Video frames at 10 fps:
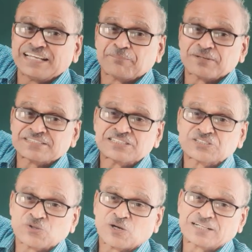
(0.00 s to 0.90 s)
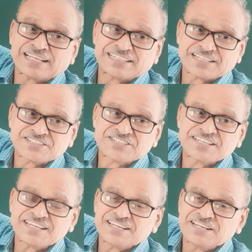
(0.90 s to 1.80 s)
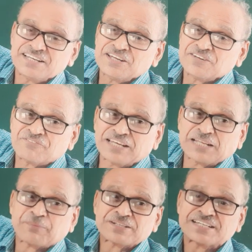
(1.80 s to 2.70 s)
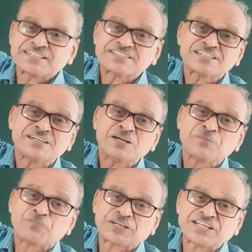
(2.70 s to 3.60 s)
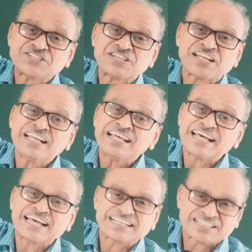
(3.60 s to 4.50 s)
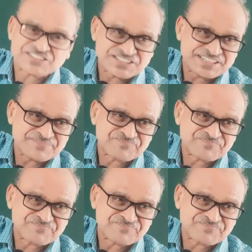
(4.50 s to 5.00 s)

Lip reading: represents total energy, V represents potential energy.